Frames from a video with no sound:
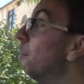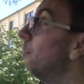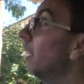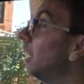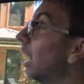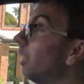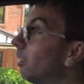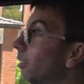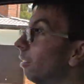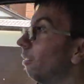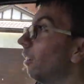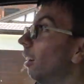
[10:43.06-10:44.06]
residential
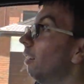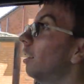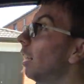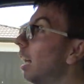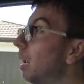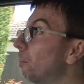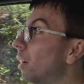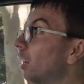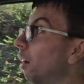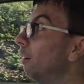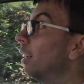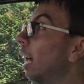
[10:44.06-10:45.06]
roads, and I'm going
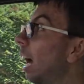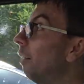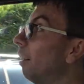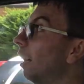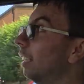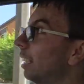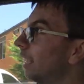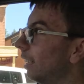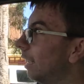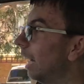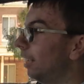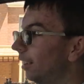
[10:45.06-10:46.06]
to go and
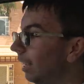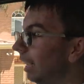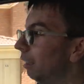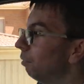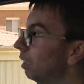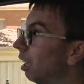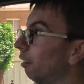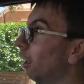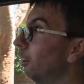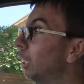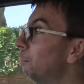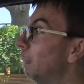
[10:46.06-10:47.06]
test the
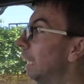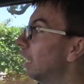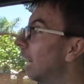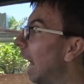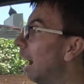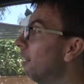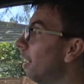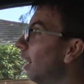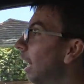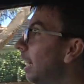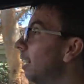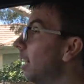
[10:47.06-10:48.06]
low speed out
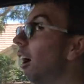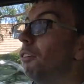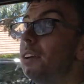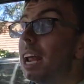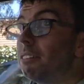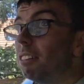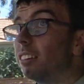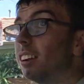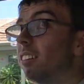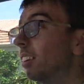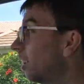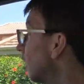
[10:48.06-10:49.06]
on narrow roads.